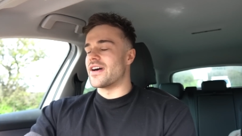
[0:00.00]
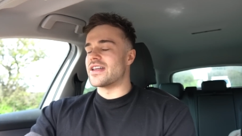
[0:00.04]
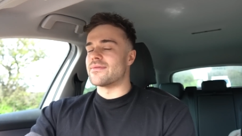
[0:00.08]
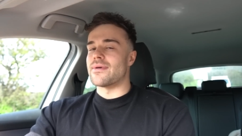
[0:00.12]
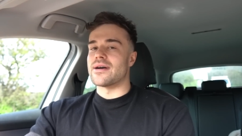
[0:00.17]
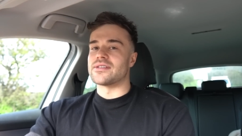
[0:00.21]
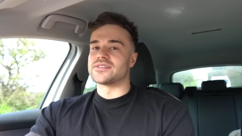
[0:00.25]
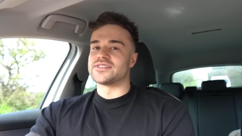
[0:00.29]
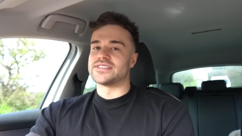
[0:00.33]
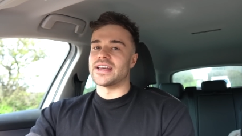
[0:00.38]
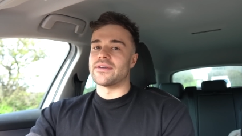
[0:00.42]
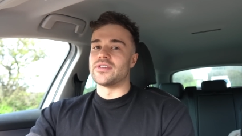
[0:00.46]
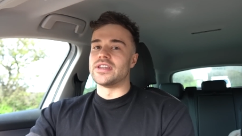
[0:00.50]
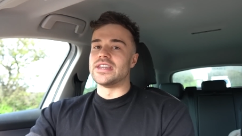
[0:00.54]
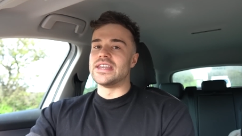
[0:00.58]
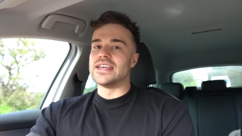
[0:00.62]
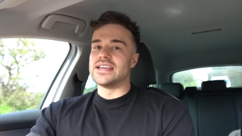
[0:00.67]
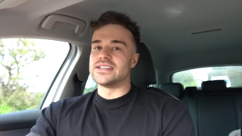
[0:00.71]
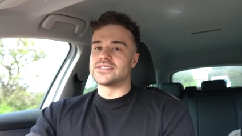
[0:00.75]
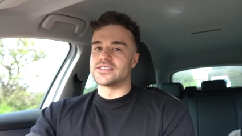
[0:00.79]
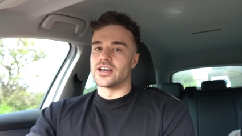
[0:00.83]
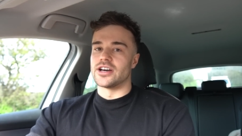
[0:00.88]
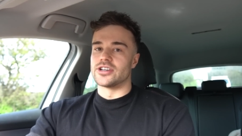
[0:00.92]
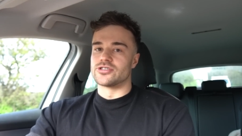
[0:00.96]
I've had about seven
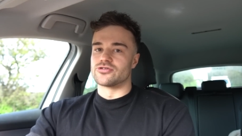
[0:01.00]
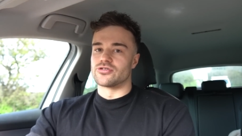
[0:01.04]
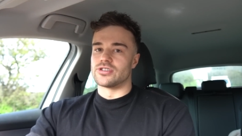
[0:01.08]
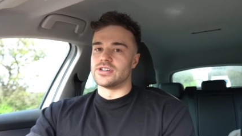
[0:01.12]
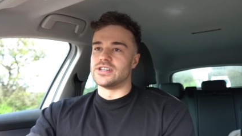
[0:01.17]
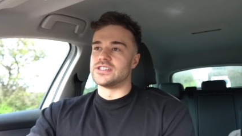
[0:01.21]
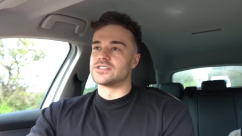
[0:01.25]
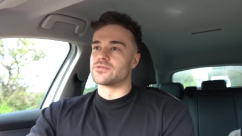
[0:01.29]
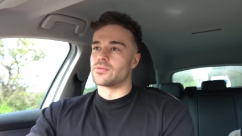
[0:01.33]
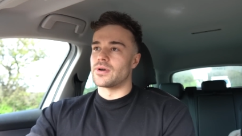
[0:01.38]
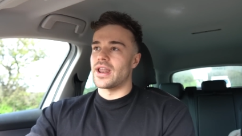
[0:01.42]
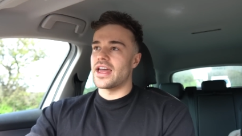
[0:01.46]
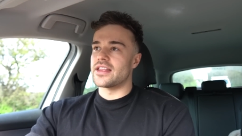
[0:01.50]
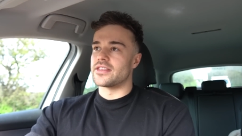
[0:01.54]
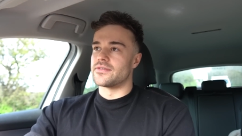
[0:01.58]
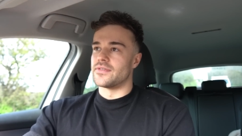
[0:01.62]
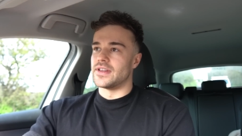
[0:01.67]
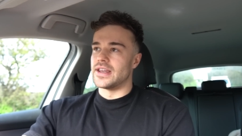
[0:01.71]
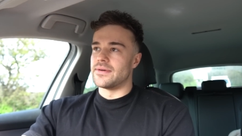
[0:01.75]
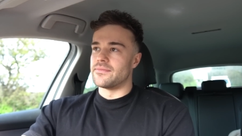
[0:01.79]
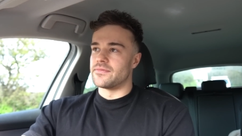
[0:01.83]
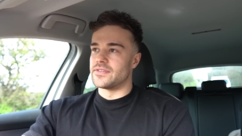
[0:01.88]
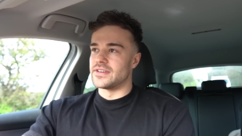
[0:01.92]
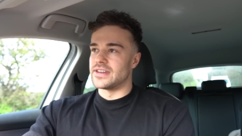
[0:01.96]
knee surgeries related to
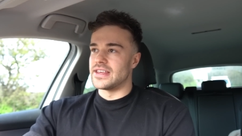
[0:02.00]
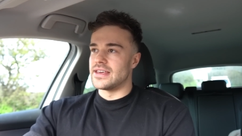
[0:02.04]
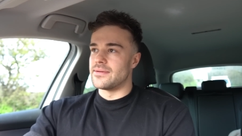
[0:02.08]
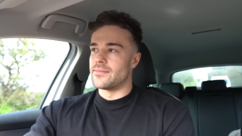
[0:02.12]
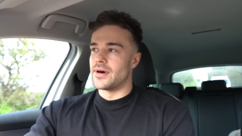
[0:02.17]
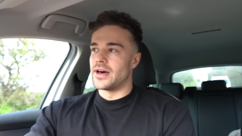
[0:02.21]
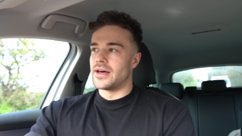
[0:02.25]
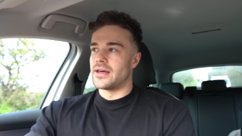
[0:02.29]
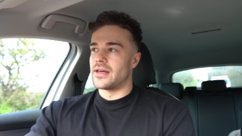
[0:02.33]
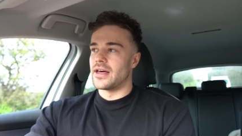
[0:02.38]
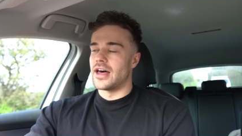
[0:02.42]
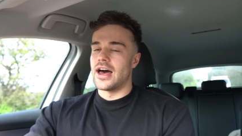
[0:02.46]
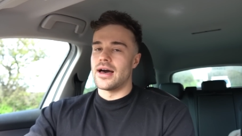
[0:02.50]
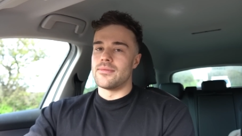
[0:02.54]
the lymphedema.